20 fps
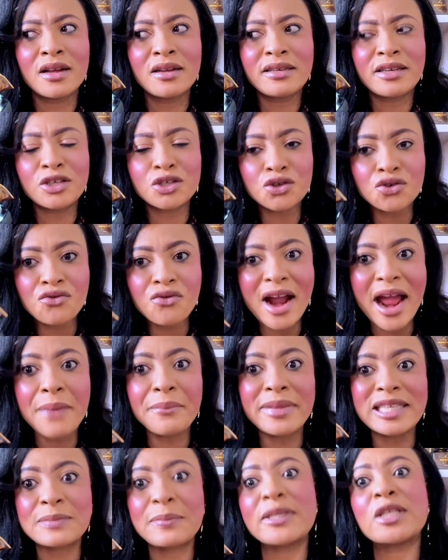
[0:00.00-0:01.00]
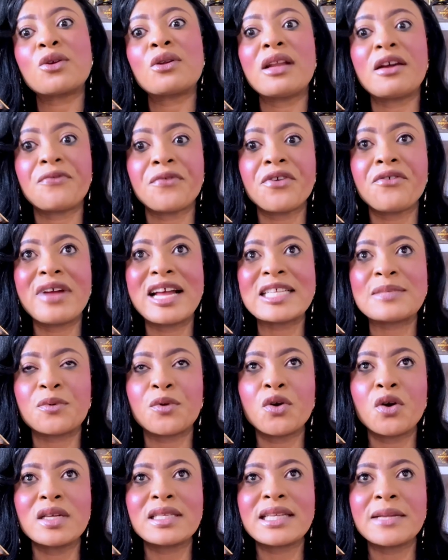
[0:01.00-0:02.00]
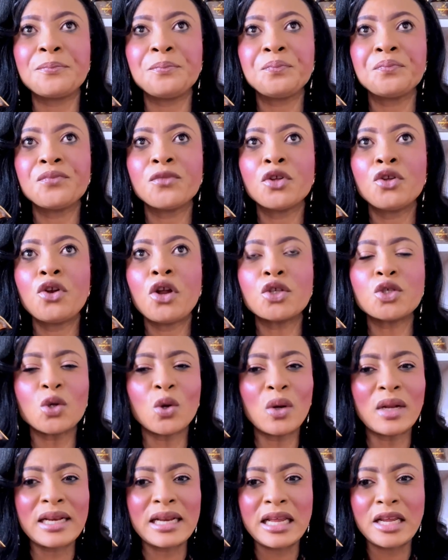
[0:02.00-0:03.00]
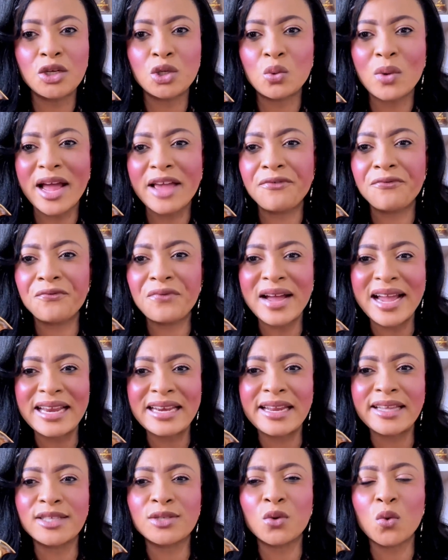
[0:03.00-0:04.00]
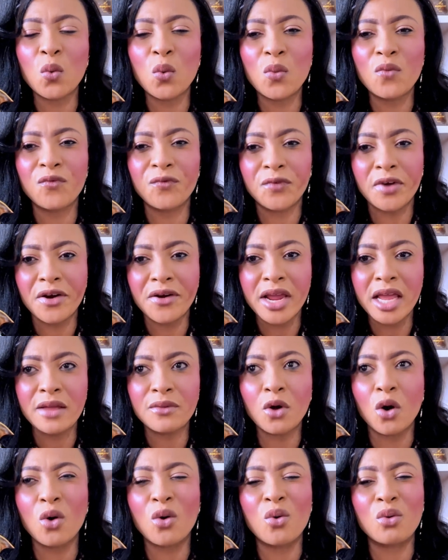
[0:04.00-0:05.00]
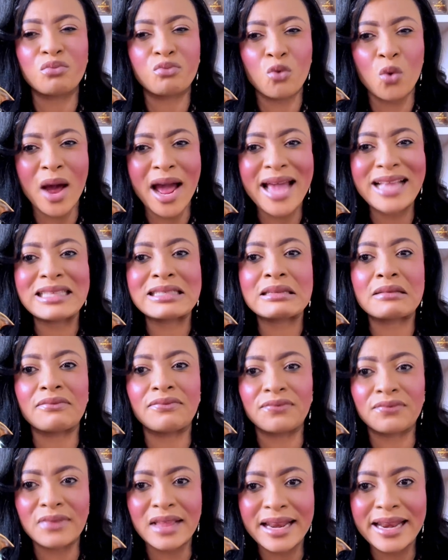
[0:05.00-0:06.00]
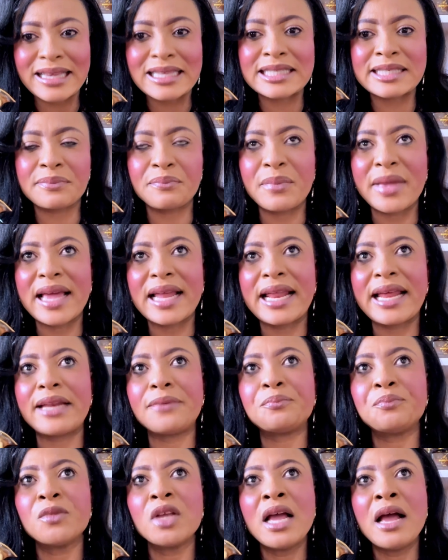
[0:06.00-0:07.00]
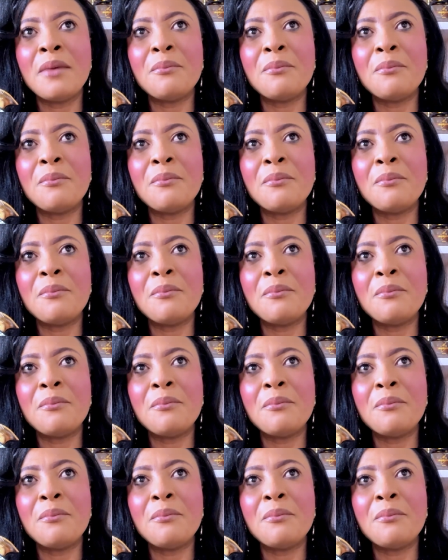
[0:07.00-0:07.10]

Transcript: describe this particular fragrance because not only do I find it very or quite synthetic smelling,